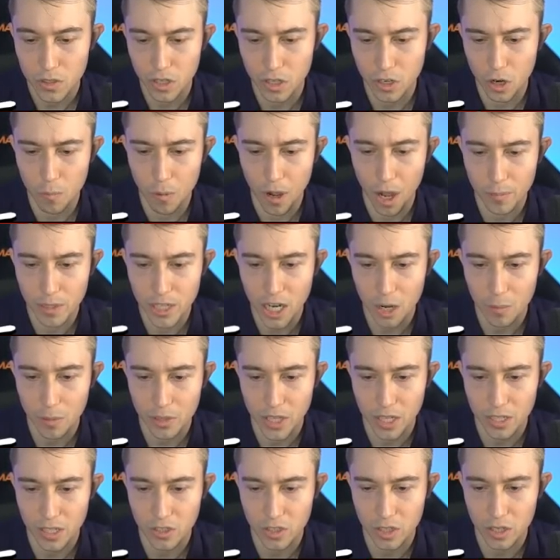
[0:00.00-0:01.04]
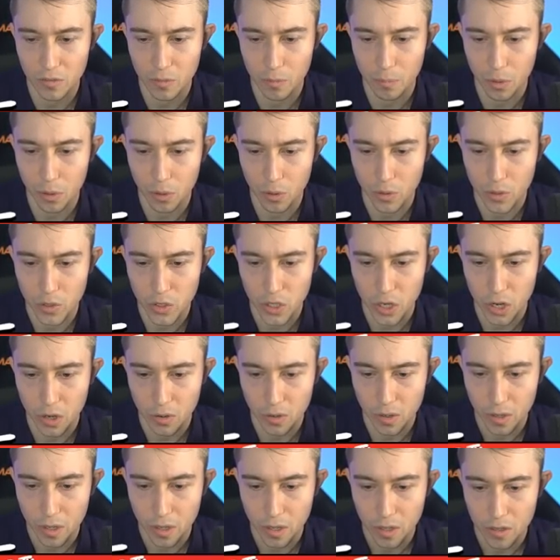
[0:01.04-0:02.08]
Gonna go Bomb Tower, but that doesn't even pull, so...
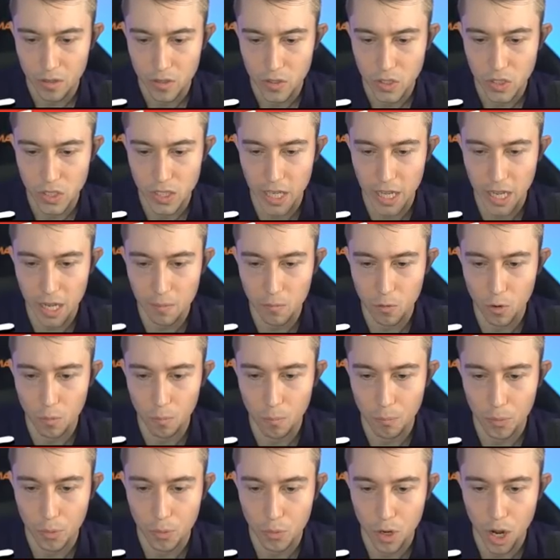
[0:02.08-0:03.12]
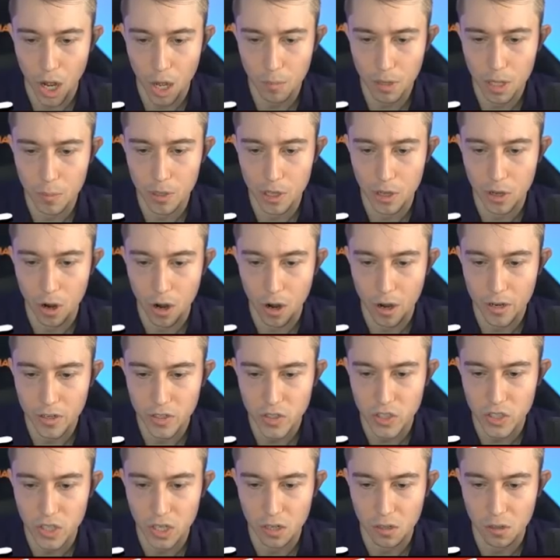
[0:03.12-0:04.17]
Game will probably be
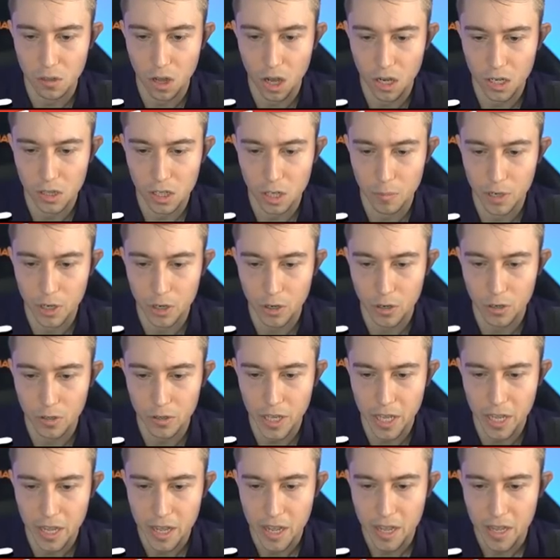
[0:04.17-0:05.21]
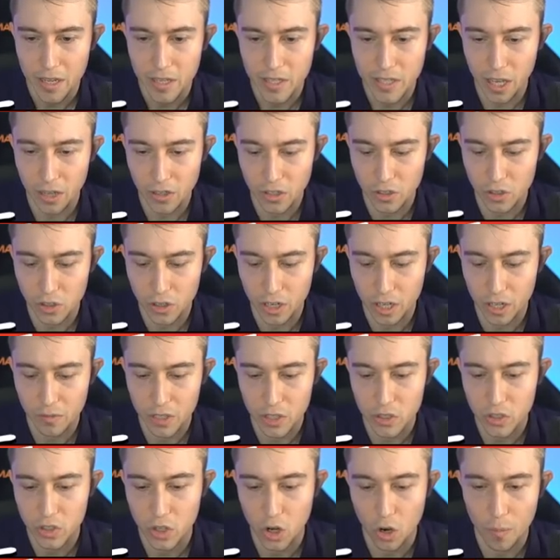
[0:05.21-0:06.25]
ours. He's gonna log a little bit early. Skeletons are gonna
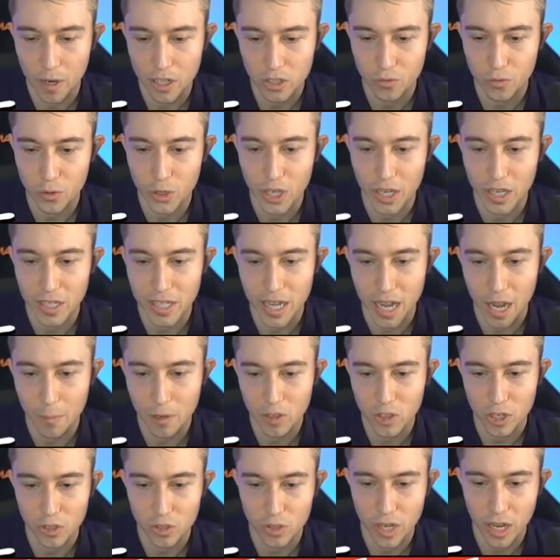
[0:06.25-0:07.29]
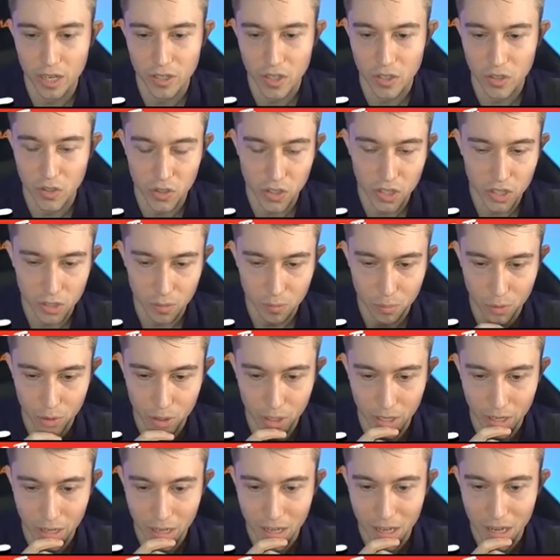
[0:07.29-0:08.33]
give us so much freaking damage. As you guys can see, it's a
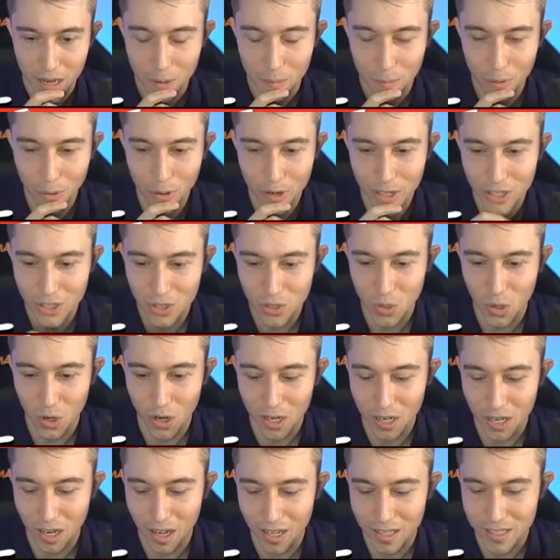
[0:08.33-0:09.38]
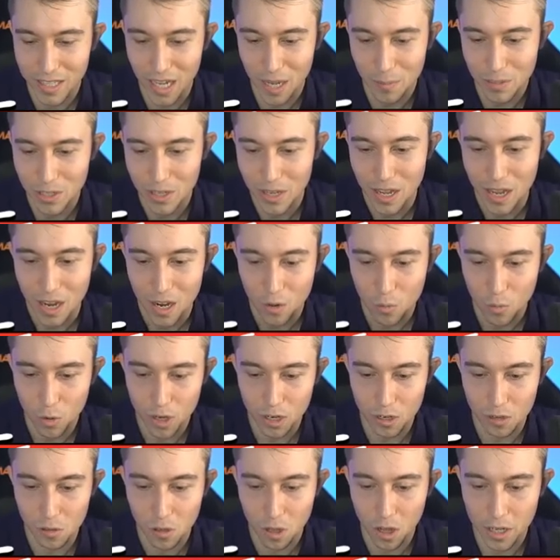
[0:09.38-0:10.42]
pretty, pretty strong concept.
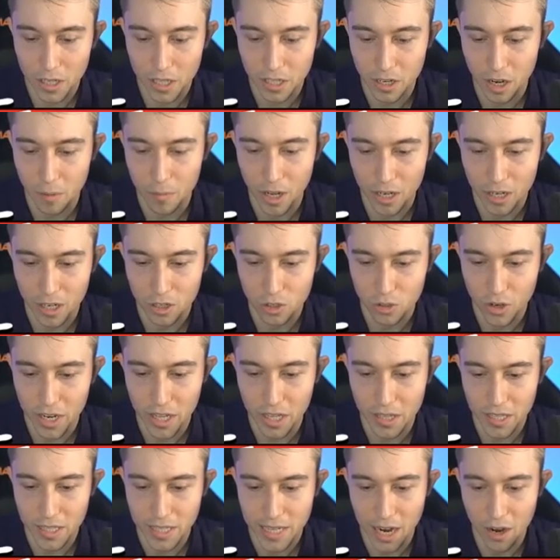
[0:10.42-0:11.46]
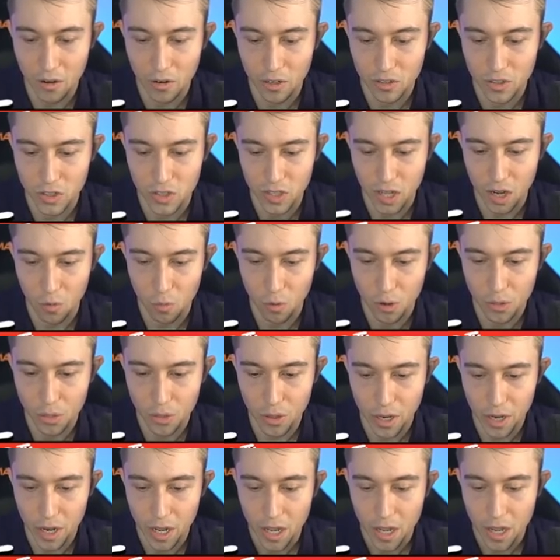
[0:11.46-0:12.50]
We're going to log here. I'm not going to try to hit the tower because it's not
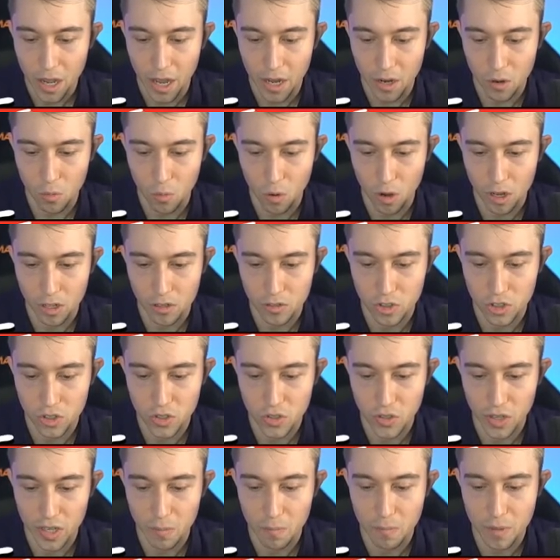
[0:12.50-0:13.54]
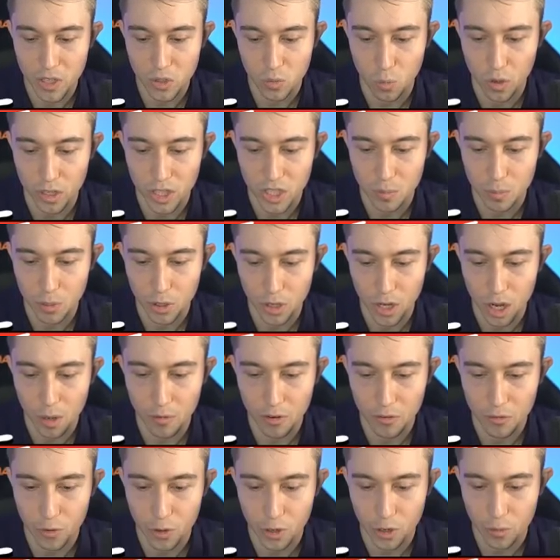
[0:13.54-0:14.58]
worth it. I don't want to just, like, miss one Spear
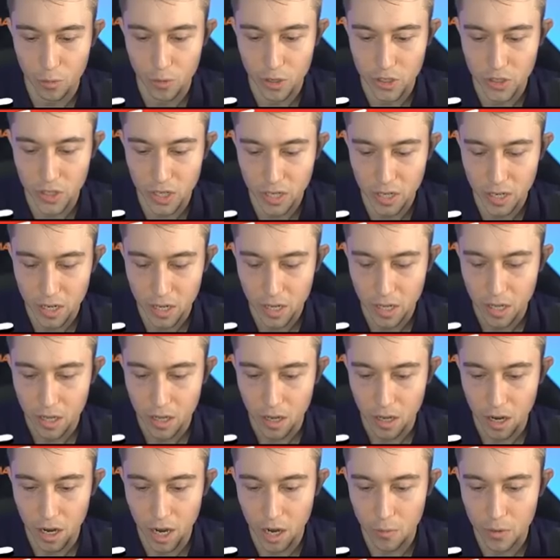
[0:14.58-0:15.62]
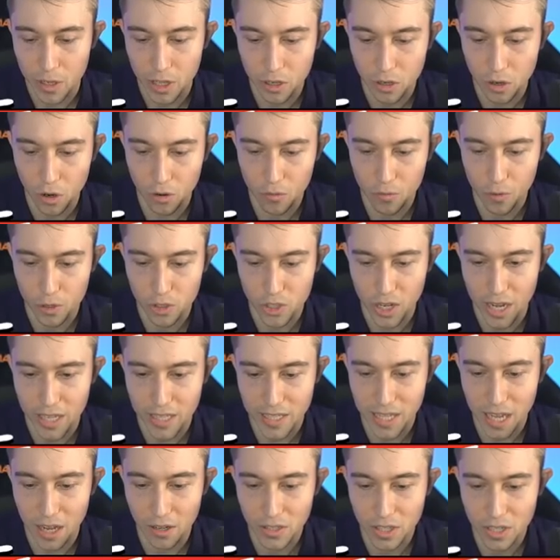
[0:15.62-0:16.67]
Goblin for no reason. All right, we can go in for a
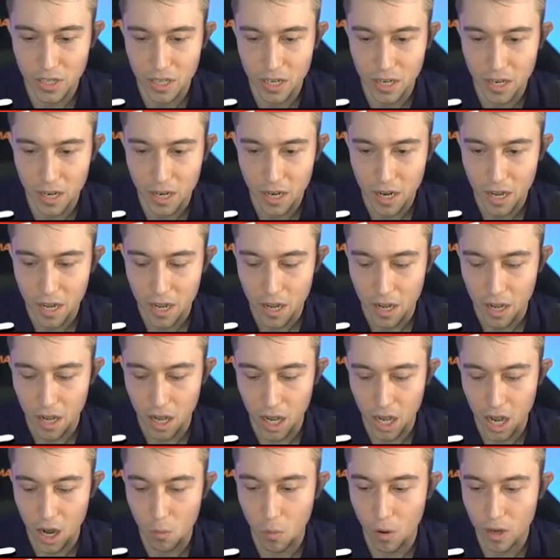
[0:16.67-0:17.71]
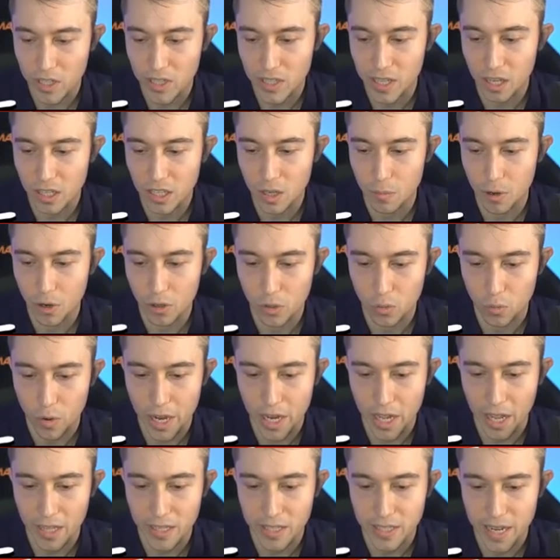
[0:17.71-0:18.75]
Giant Skeleton here. Uh, I want a Skeleton Barrel on the
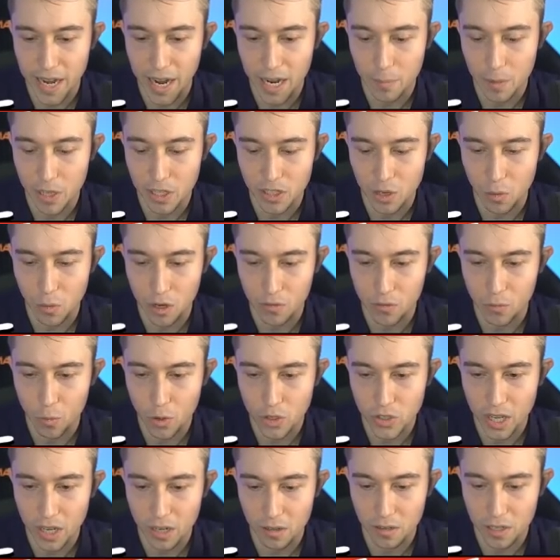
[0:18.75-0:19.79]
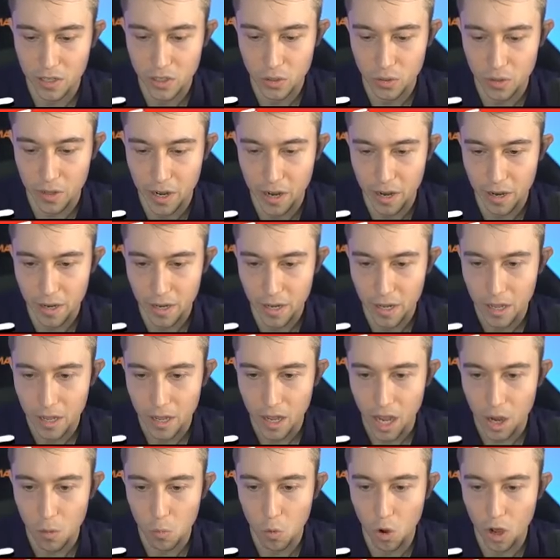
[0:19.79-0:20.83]
right-hand side because I want to force out Elixir there.
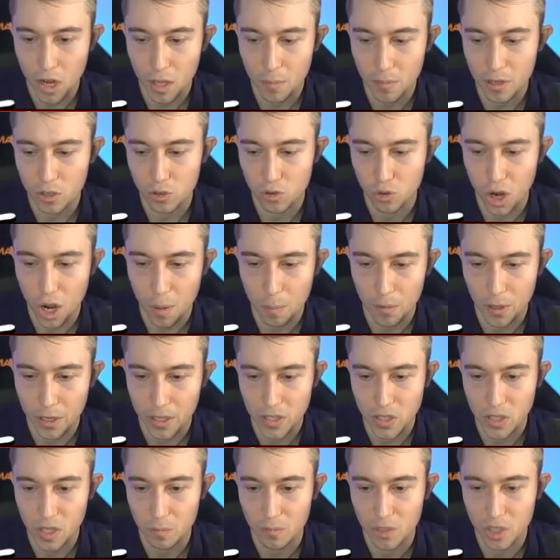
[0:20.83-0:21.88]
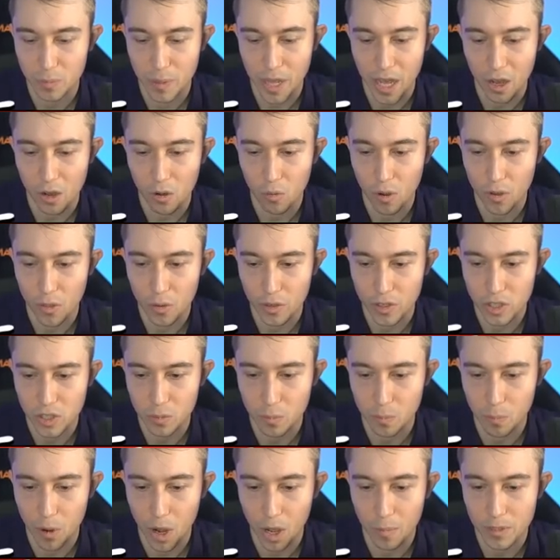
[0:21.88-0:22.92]
I want him to drop, like, some spell, whether
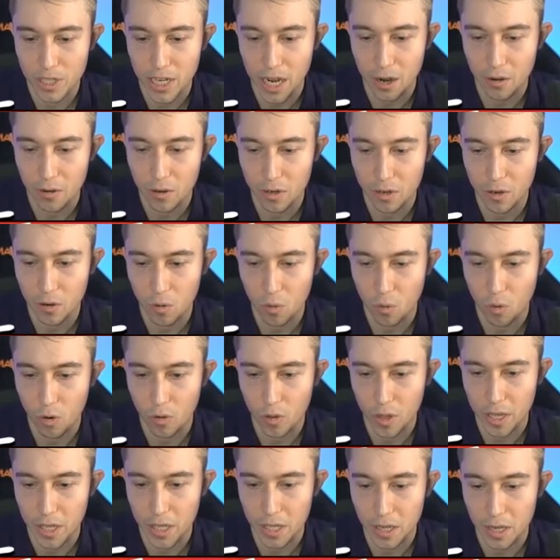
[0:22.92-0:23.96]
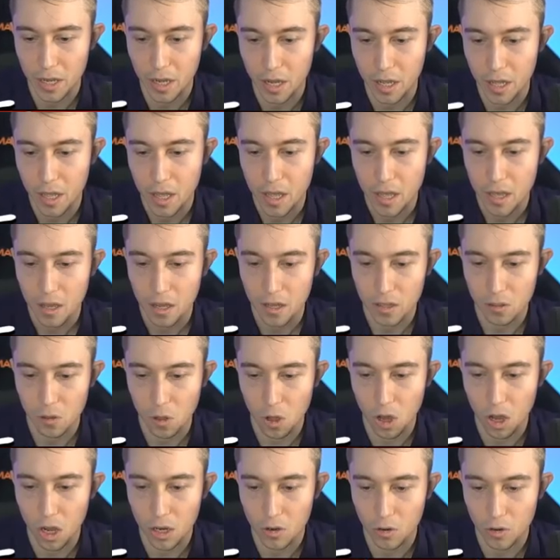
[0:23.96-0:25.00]
it's a Bomb Tower or, like, a, a
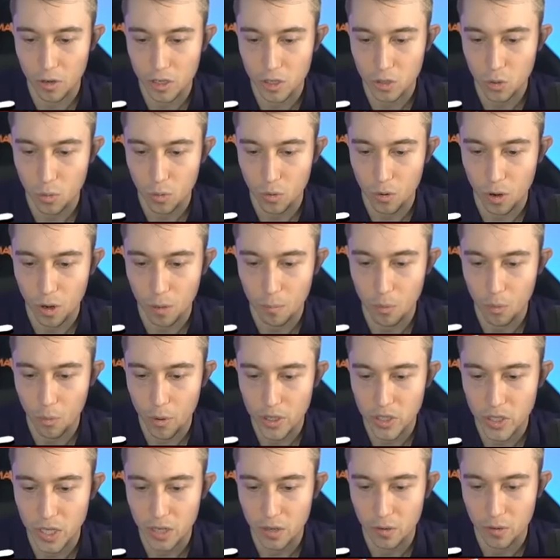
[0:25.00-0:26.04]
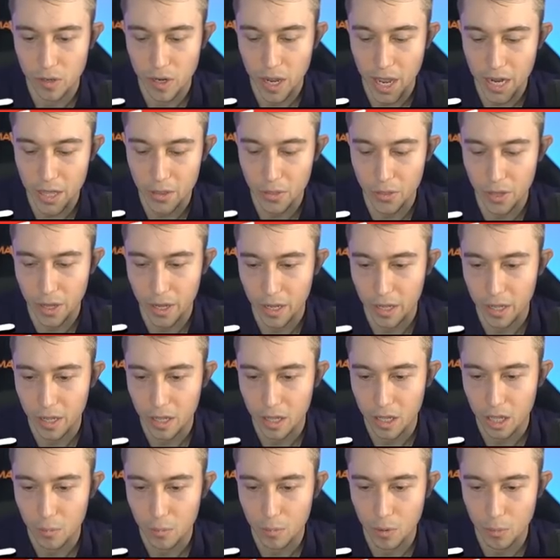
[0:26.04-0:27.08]
Log or a, or a uh, Poison or anything.
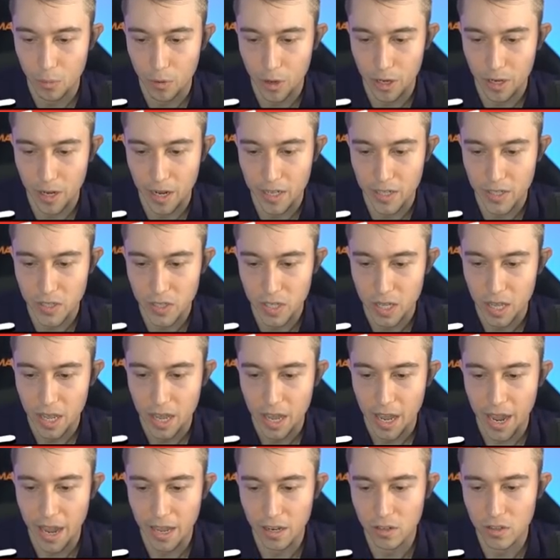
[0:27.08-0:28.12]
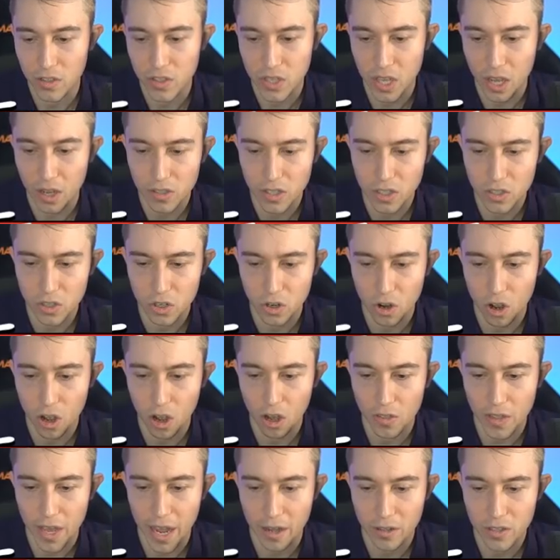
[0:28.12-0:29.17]
It'd be pretty nice. And the Skeletons are
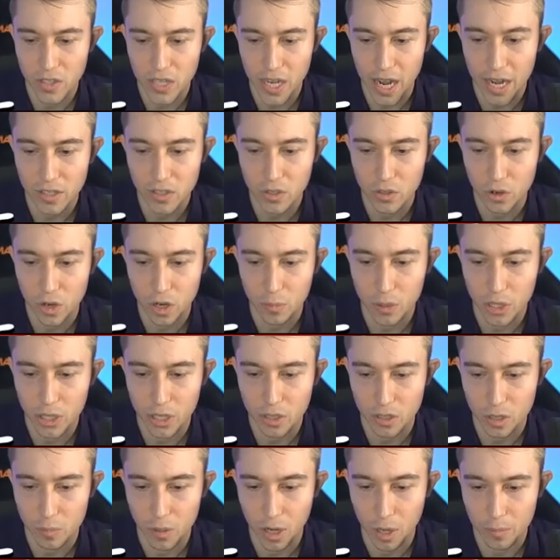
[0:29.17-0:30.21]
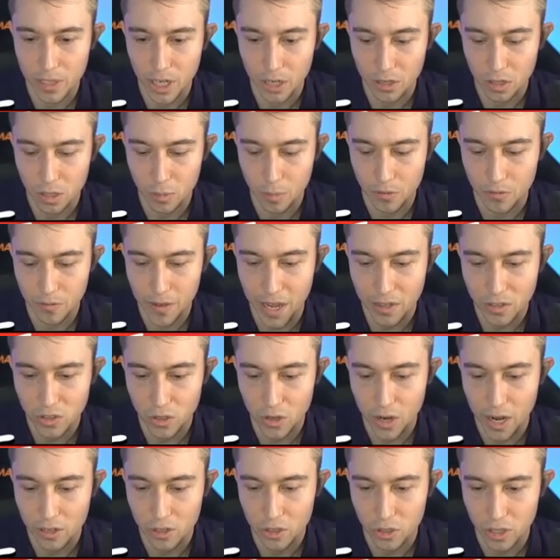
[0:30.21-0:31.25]
on the outside, so they're able to kill the Bomb Tower a little bit
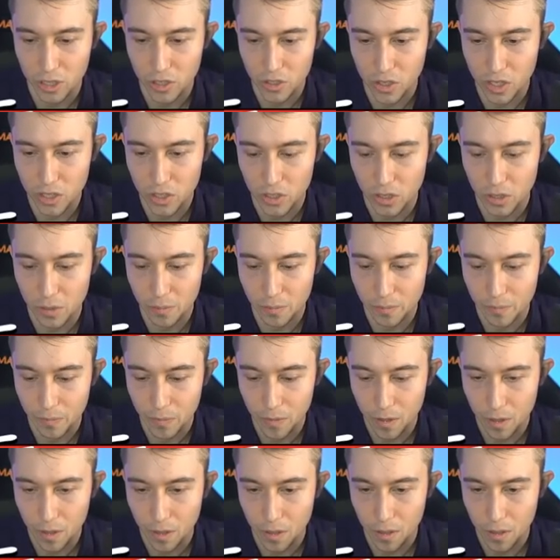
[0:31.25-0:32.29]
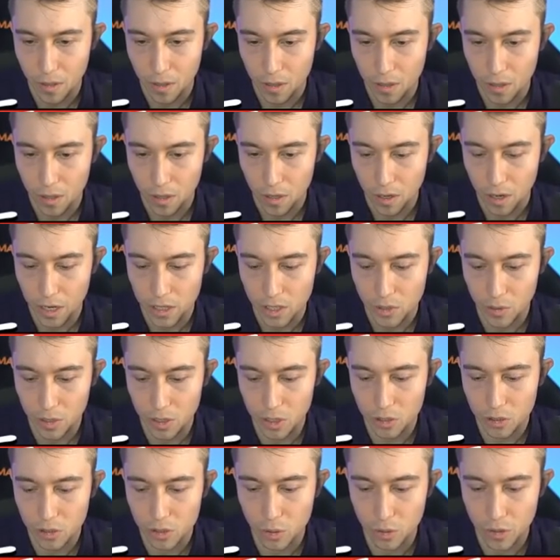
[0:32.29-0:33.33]
faster, actually, so that's good. All right, so we're
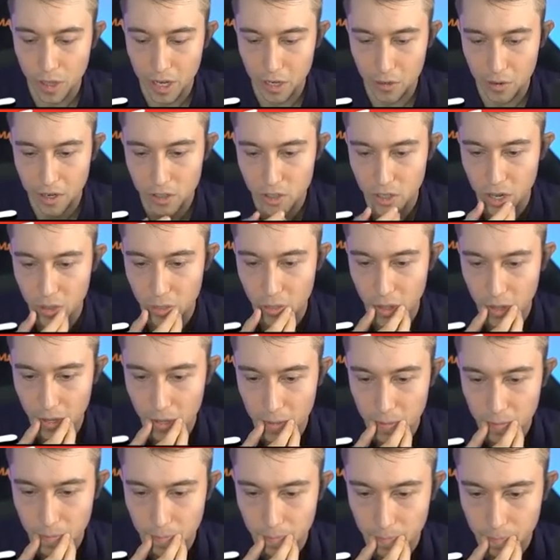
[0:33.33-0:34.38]
going to do Dual Lane Aggression, I think.